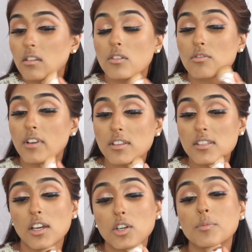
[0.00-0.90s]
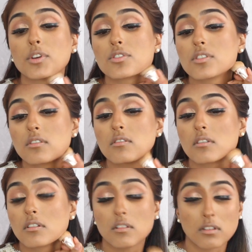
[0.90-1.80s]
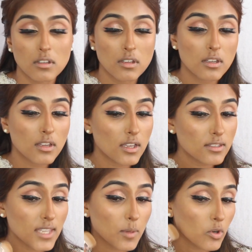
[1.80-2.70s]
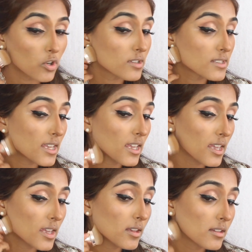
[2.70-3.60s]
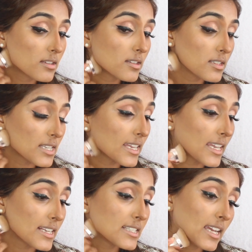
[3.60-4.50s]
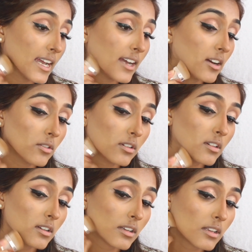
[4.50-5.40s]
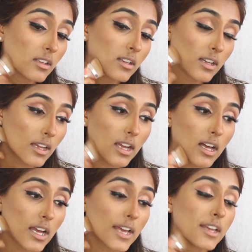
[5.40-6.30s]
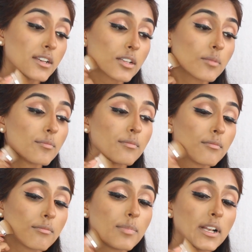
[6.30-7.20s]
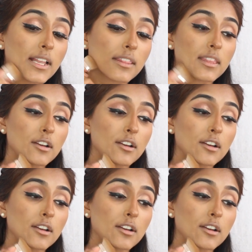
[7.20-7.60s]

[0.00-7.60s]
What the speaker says: your round circle motions. Same across here, take it down and blend